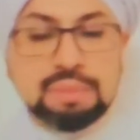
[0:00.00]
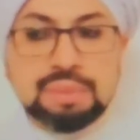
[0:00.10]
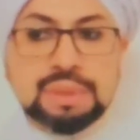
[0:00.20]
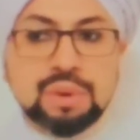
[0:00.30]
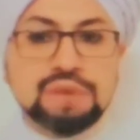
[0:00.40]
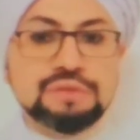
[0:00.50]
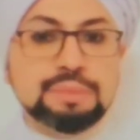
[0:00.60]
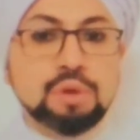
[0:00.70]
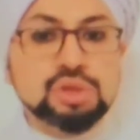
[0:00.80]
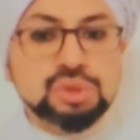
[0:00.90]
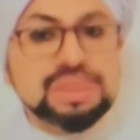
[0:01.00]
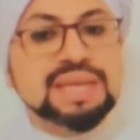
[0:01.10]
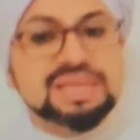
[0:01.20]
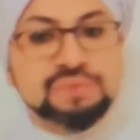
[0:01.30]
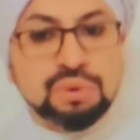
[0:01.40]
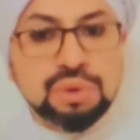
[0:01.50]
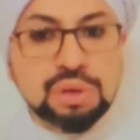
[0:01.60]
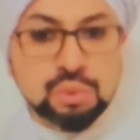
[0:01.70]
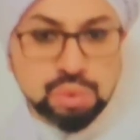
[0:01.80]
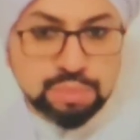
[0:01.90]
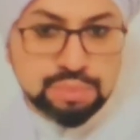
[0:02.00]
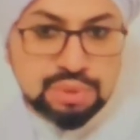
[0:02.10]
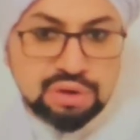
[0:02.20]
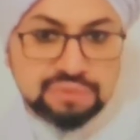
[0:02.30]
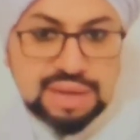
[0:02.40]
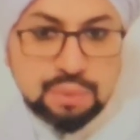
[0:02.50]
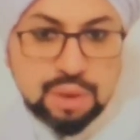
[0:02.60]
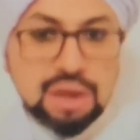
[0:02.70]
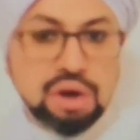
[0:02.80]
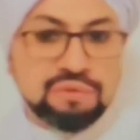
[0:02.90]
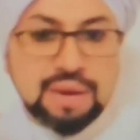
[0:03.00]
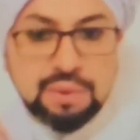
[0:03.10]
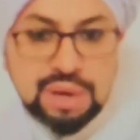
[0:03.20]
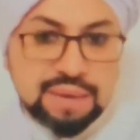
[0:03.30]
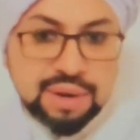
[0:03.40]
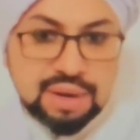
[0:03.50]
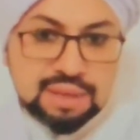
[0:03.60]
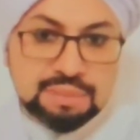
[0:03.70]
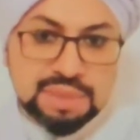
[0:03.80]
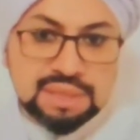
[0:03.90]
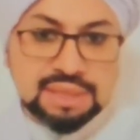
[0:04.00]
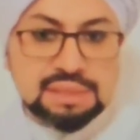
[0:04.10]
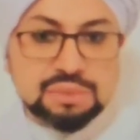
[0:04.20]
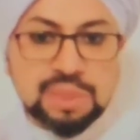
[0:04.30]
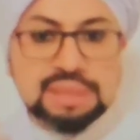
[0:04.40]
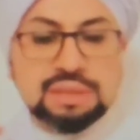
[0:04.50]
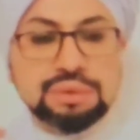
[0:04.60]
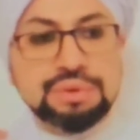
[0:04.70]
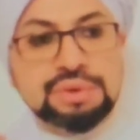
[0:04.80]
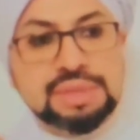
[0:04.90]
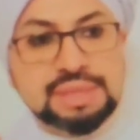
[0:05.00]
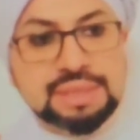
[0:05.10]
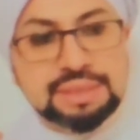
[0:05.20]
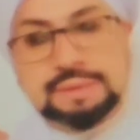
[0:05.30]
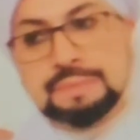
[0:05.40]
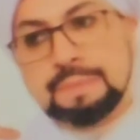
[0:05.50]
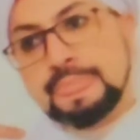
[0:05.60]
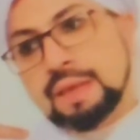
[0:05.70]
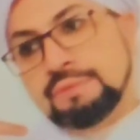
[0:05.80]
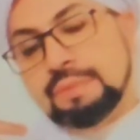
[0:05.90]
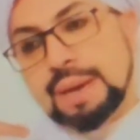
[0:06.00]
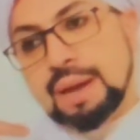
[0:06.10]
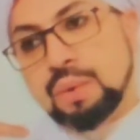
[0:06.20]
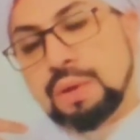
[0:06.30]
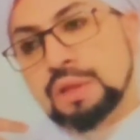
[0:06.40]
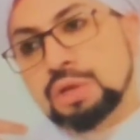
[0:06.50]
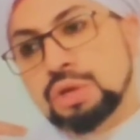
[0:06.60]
probably one of the most successful group of da'wah of our era. I mean, these 20 or 30 years from now.